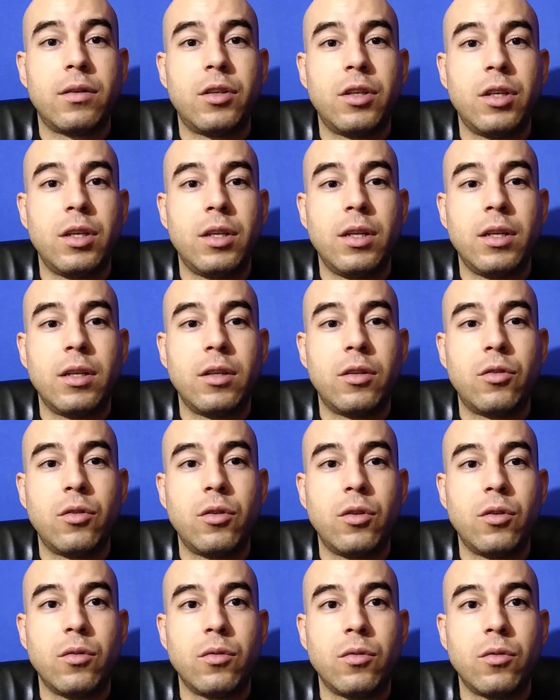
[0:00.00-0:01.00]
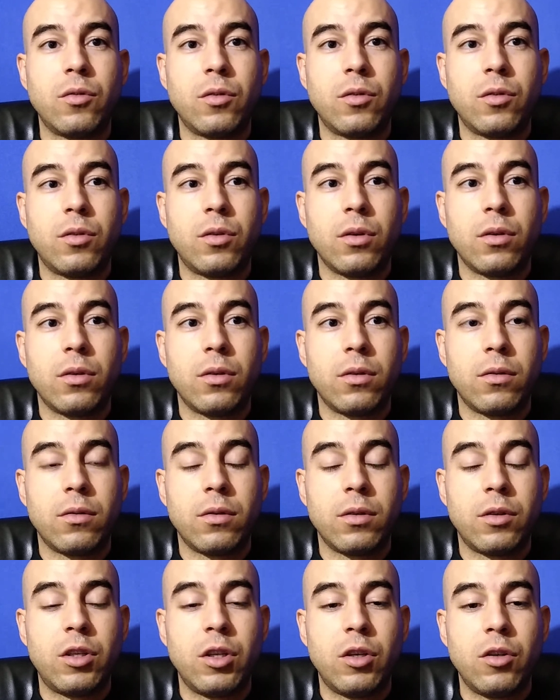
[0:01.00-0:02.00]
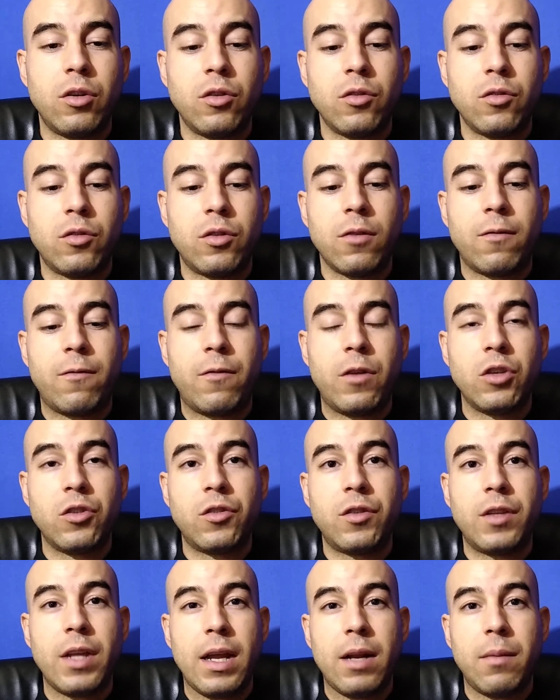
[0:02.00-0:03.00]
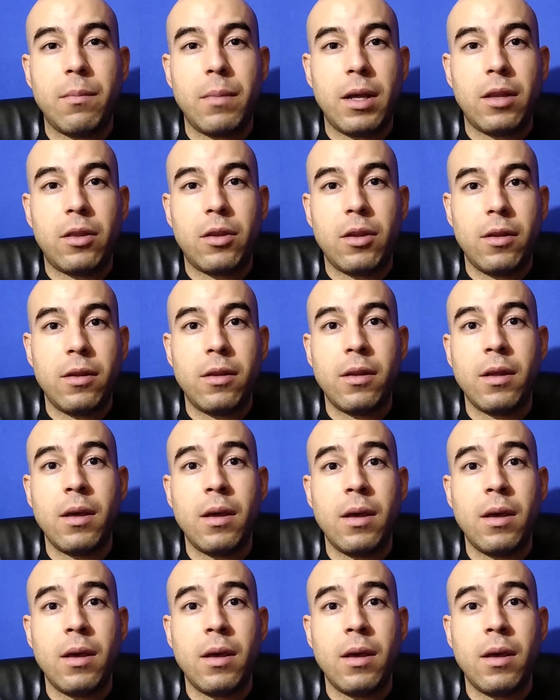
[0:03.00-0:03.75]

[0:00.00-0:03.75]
she could use the first den method.